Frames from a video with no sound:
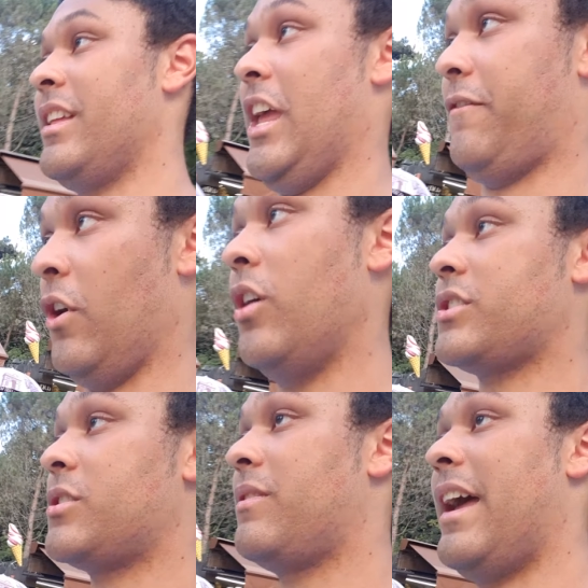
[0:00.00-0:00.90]
If
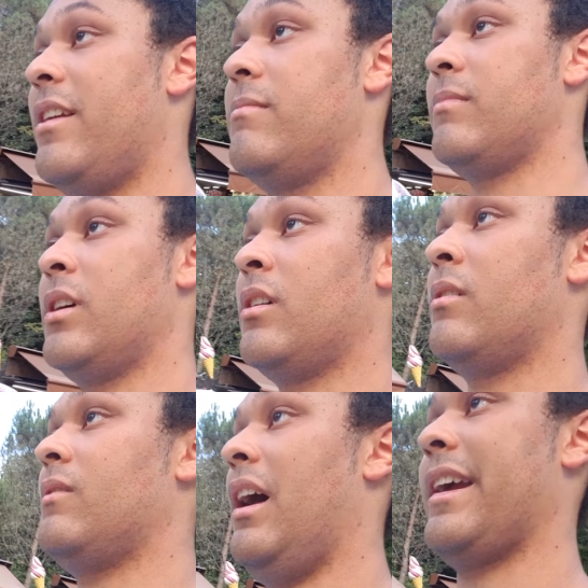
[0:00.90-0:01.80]
not, then
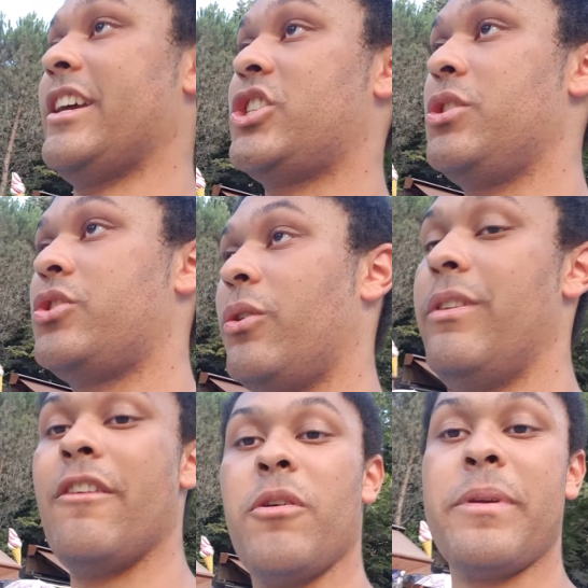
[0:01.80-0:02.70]
I guess you shall
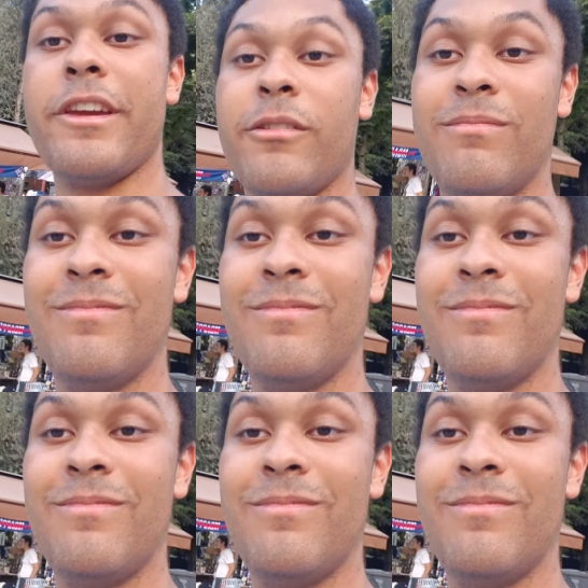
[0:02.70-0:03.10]
never be.